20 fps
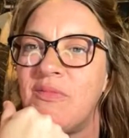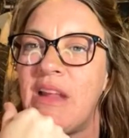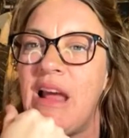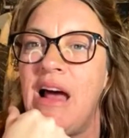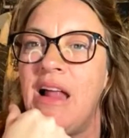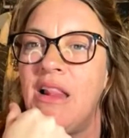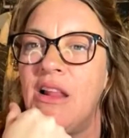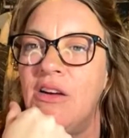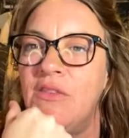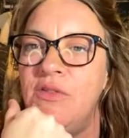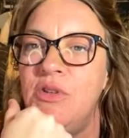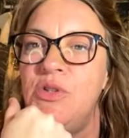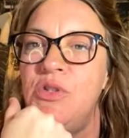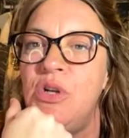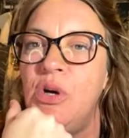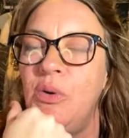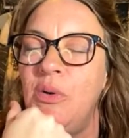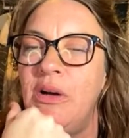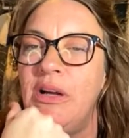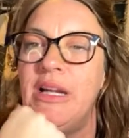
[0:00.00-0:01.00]
I love you
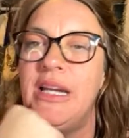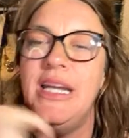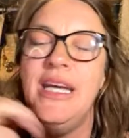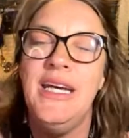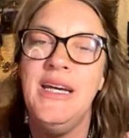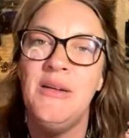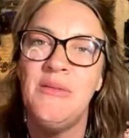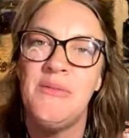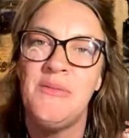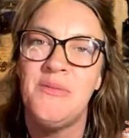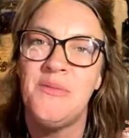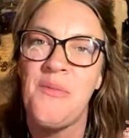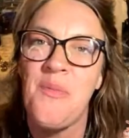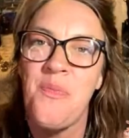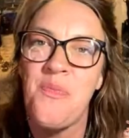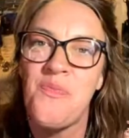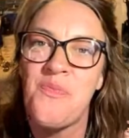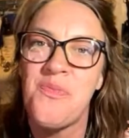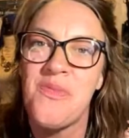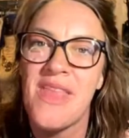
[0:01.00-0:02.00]
too, honey.
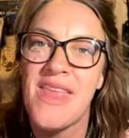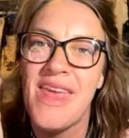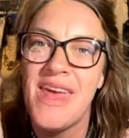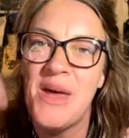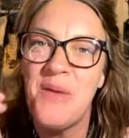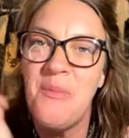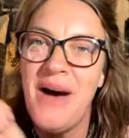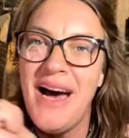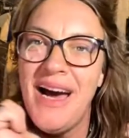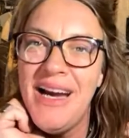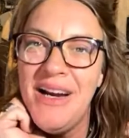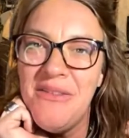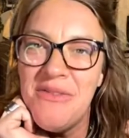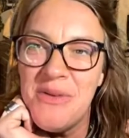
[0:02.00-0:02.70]
Bye,